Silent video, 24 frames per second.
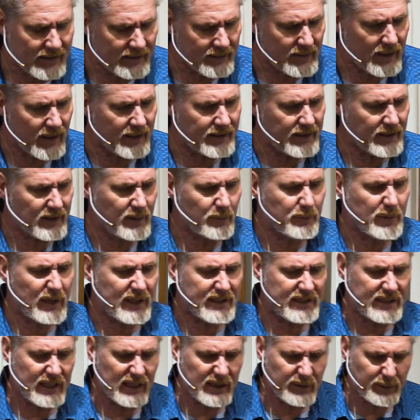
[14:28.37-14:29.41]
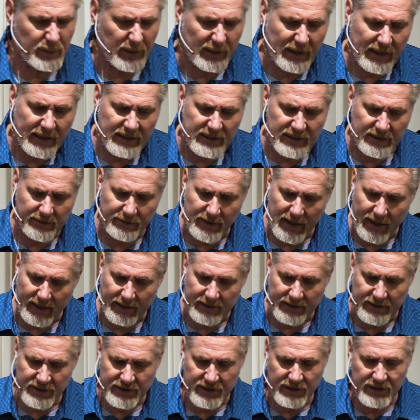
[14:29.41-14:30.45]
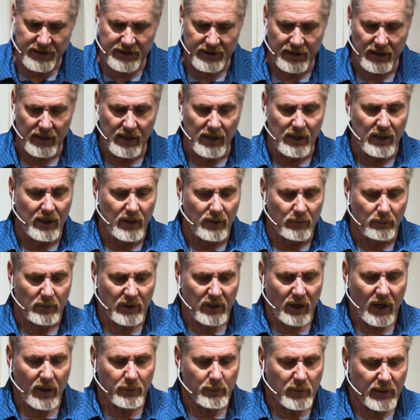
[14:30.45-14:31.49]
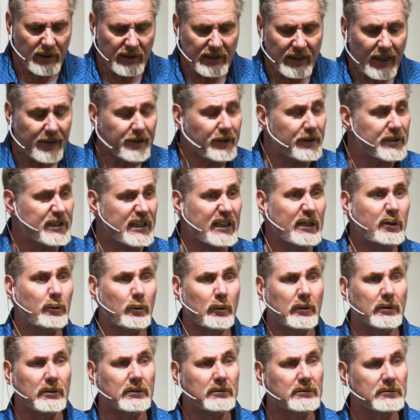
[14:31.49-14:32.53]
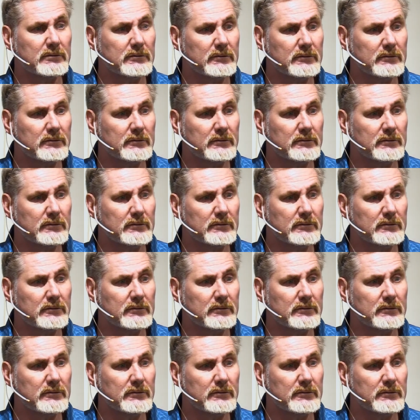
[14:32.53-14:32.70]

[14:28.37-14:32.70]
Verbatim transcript: And I think the best explanation of that is just regard one another as equal.